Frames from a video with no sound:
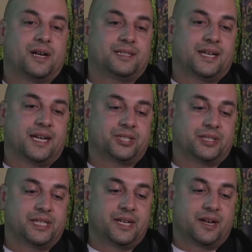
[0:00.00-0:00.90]
it's
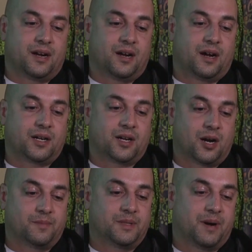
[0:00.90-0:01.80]
actually a
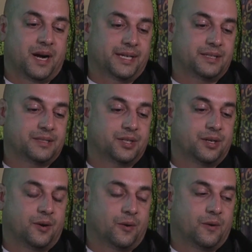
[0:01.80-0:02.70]
carved bike.
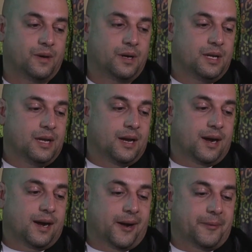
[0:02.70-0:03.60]
So
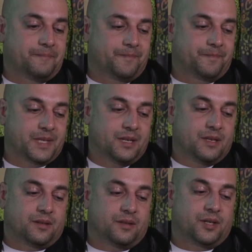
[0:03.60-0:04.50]

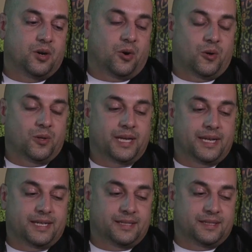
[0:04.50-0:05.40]
the goal
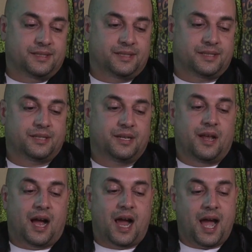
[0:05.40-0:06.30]
is
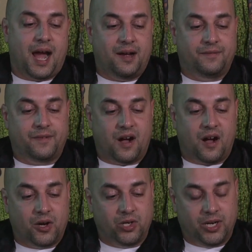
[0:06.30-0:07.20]
I have a
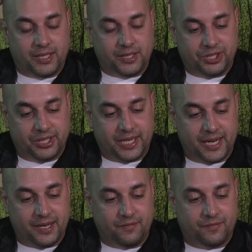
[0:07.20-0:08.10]
100-inch
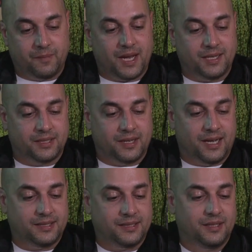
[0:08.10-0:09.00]
kit from
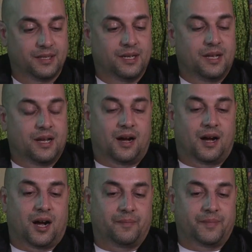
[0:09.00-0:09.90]
S&S
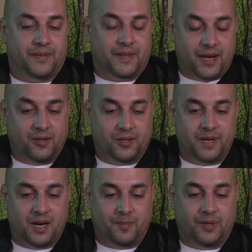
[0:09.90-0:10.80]
that they hooked
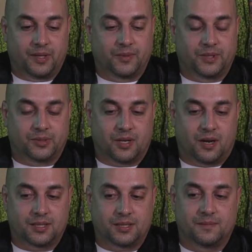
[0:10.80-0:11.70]
me up with, which was
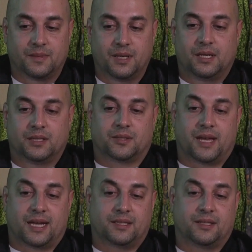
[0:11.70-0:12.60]
awesome. So
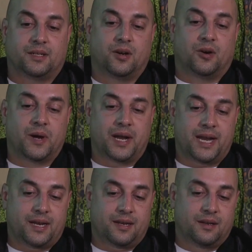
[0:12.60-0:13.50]
that's going to go
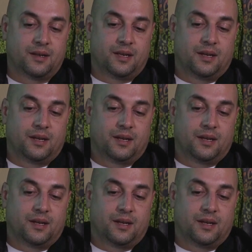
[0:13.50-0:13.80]
in